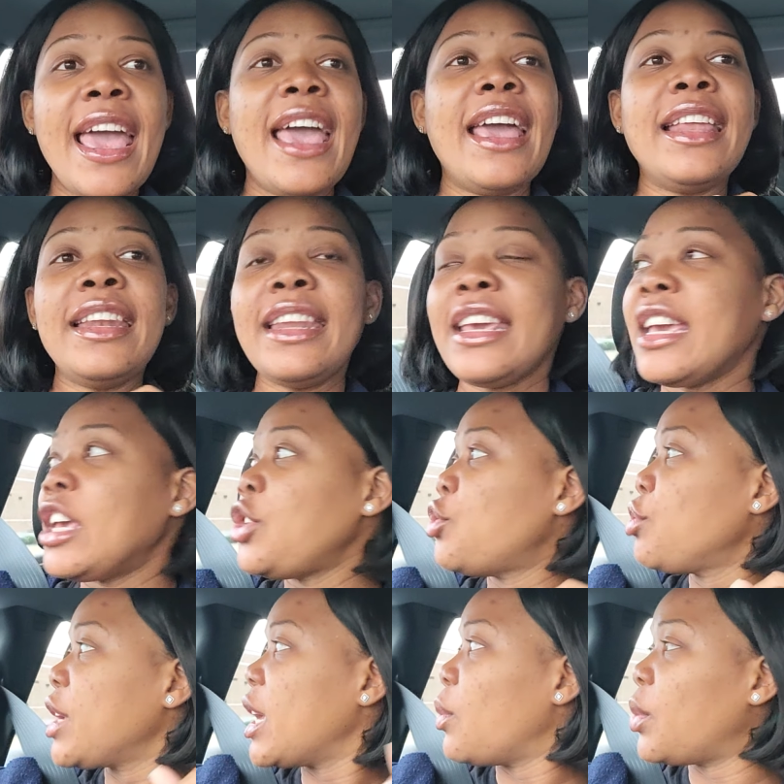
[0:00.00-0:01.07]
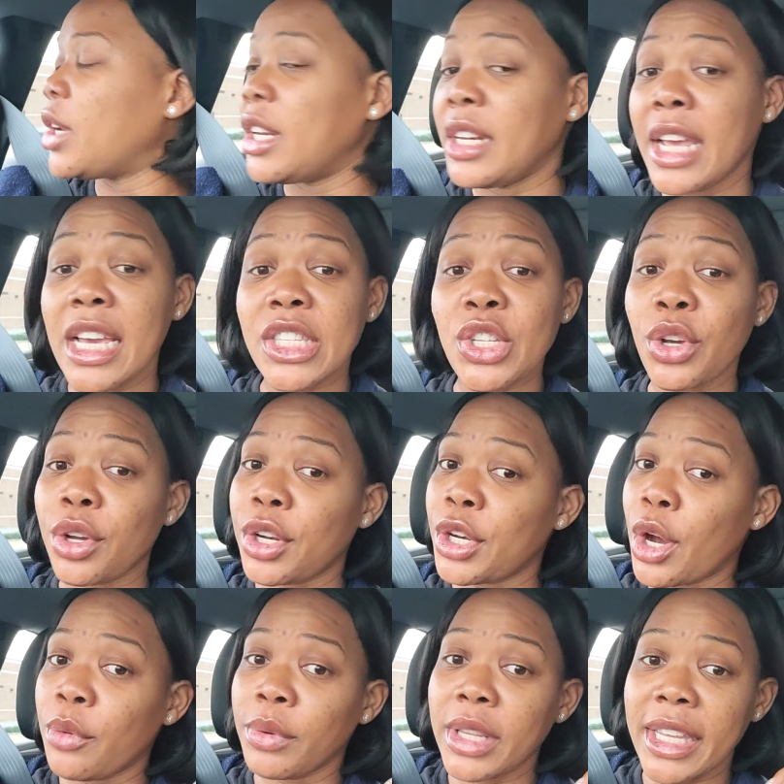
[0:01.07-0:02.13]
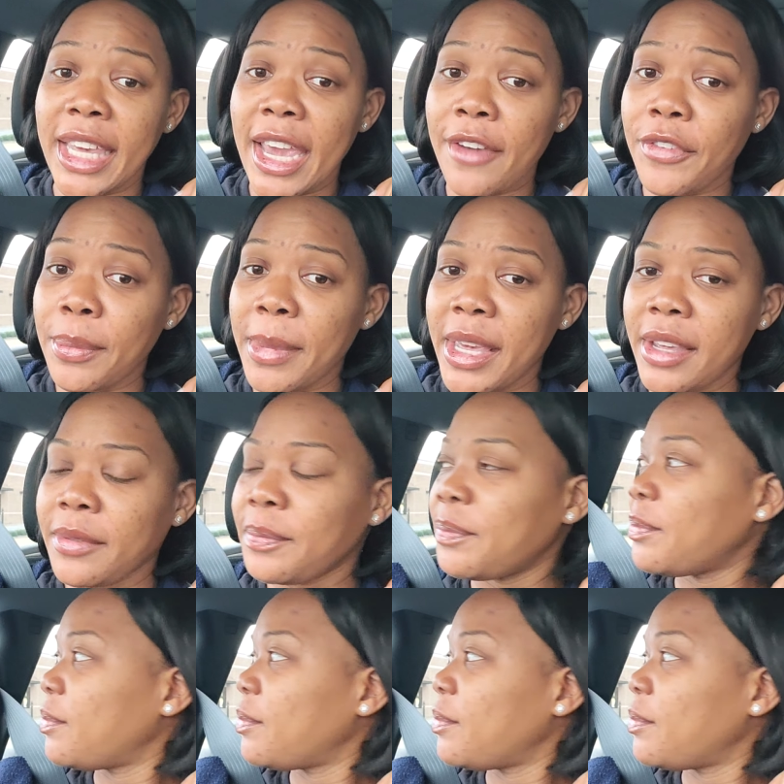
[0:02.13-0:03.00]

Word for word: And then you get with a next girl that don't really care for me.